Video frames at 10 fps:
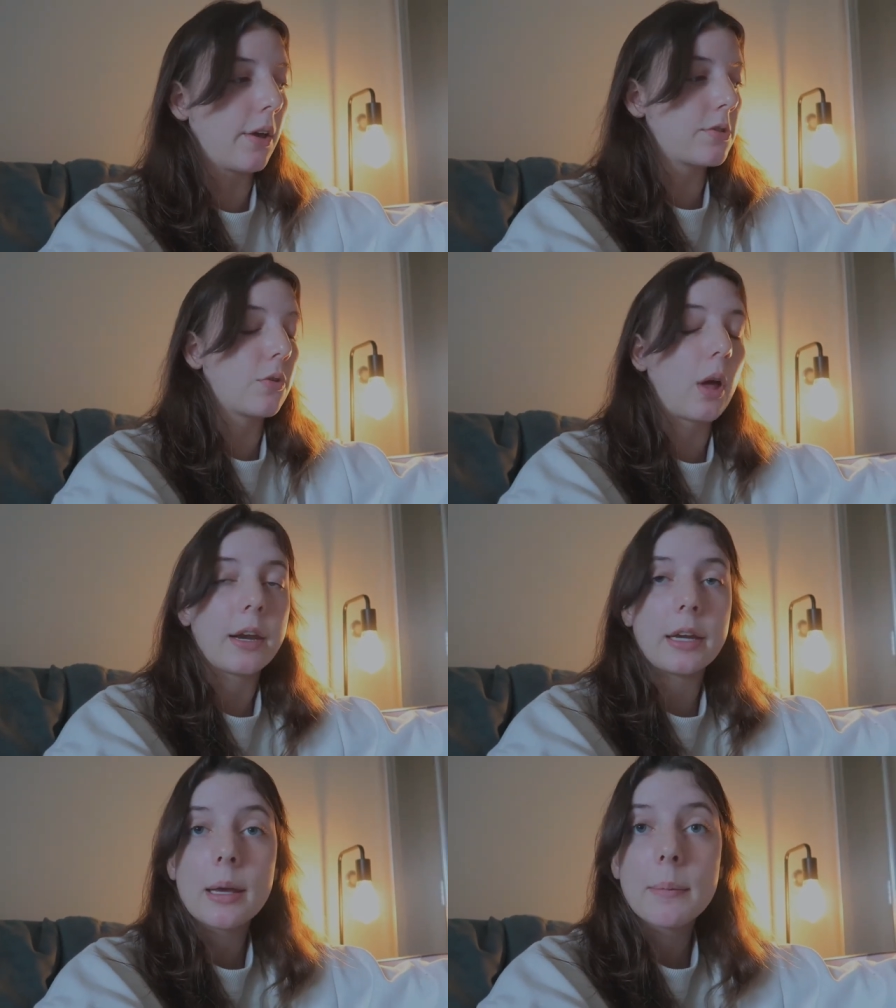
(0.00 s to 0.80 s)
I also
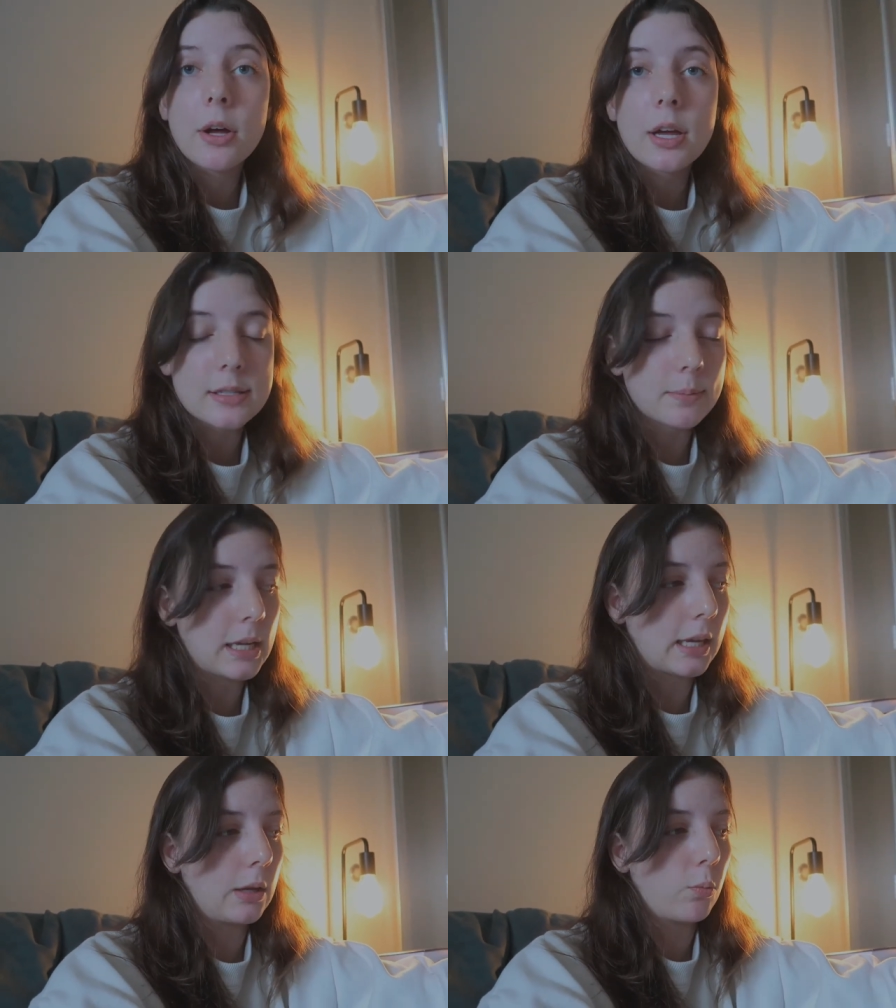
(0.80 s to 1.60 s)
got an email because I'm
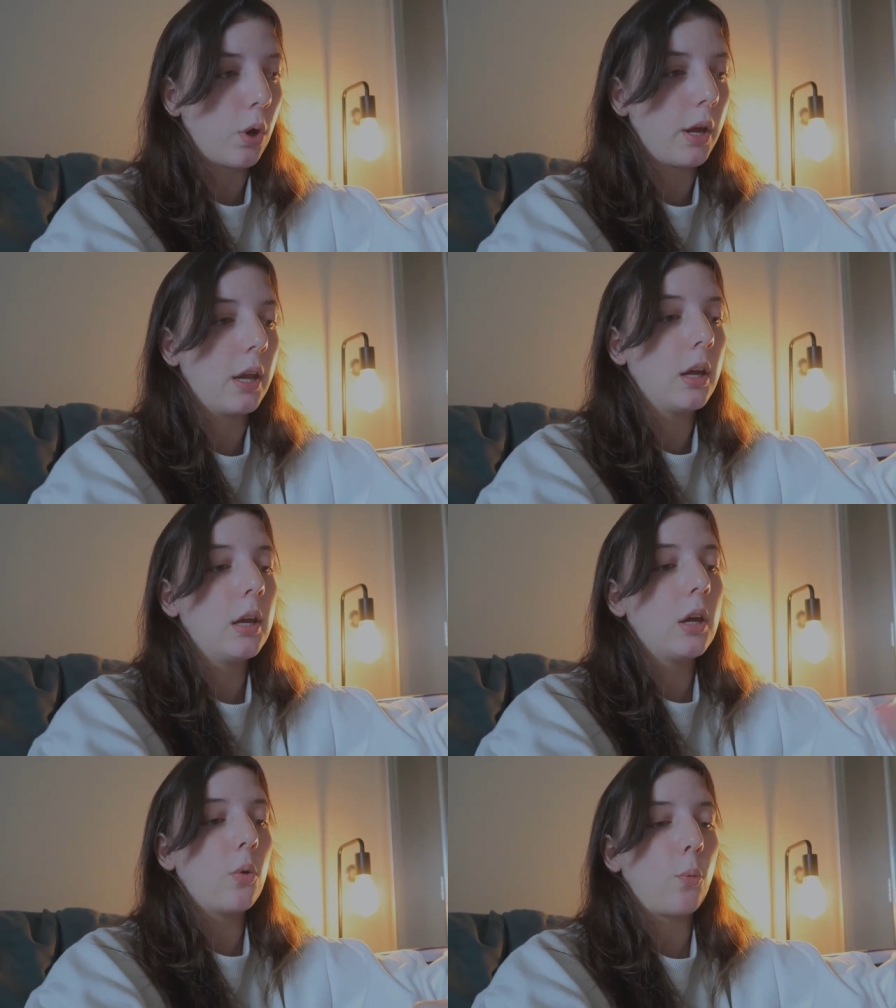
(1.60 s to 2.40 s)
taking one
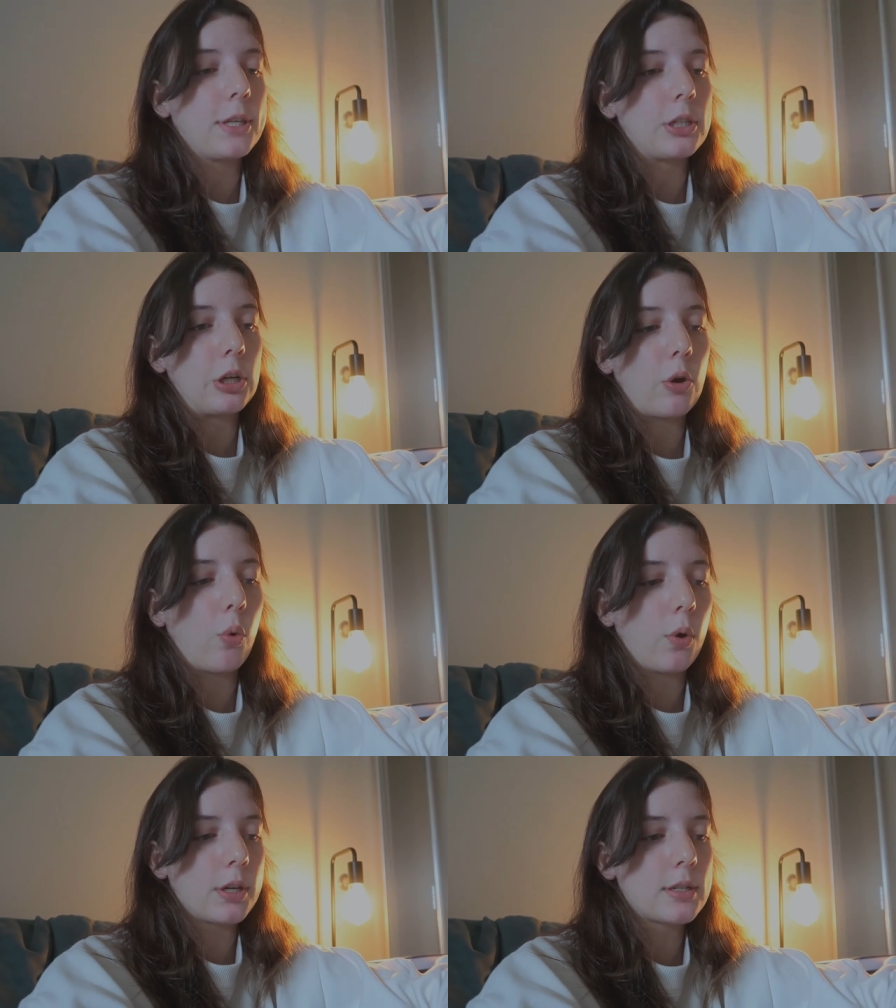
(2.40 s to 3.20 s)
winter
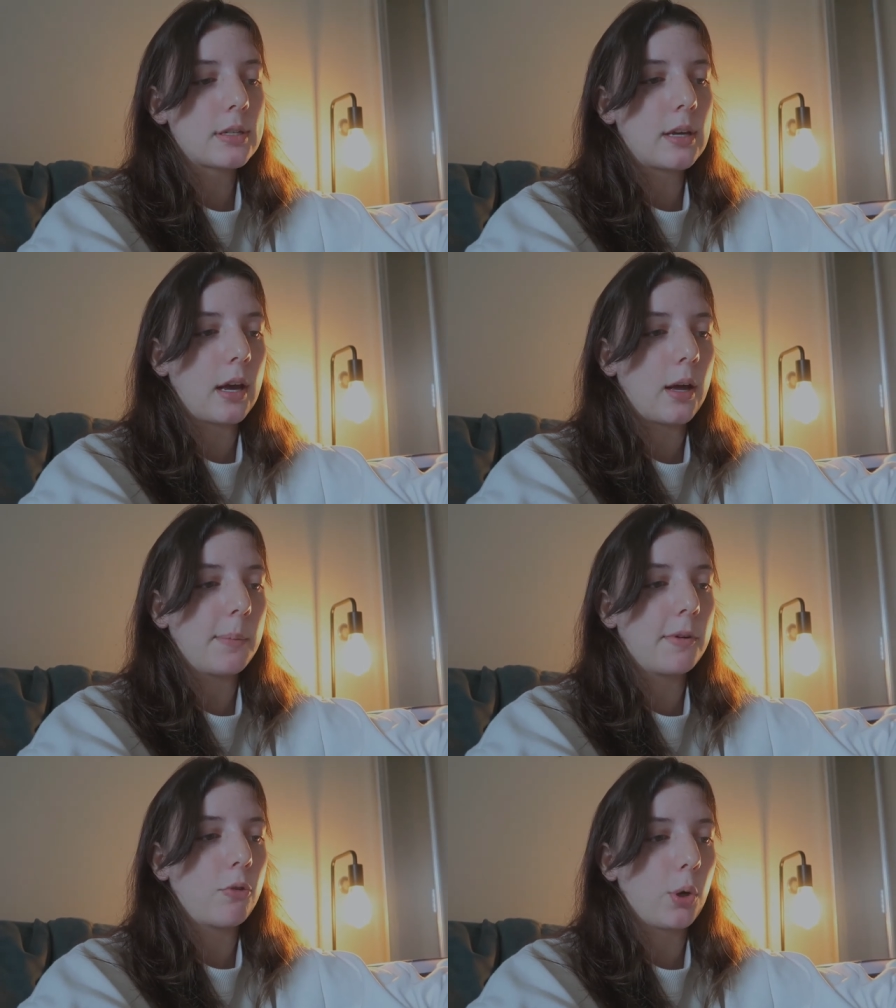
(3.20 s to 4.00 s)
course,
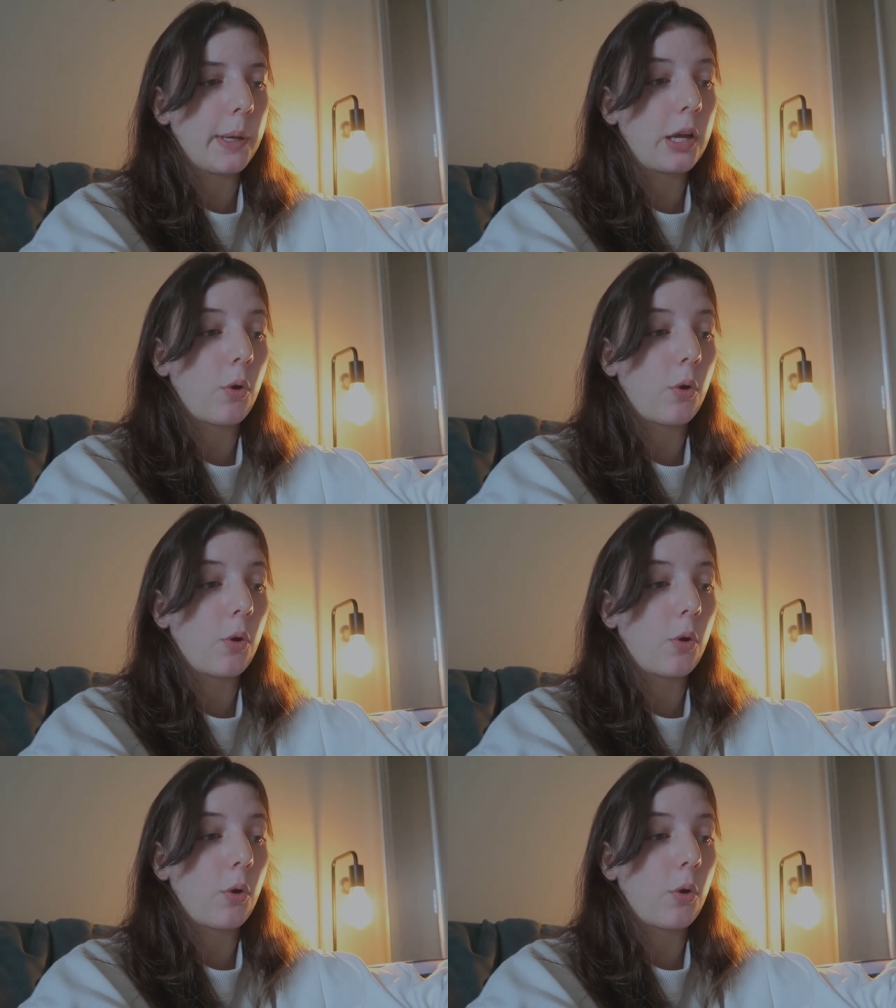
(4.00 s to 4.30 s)
um, four week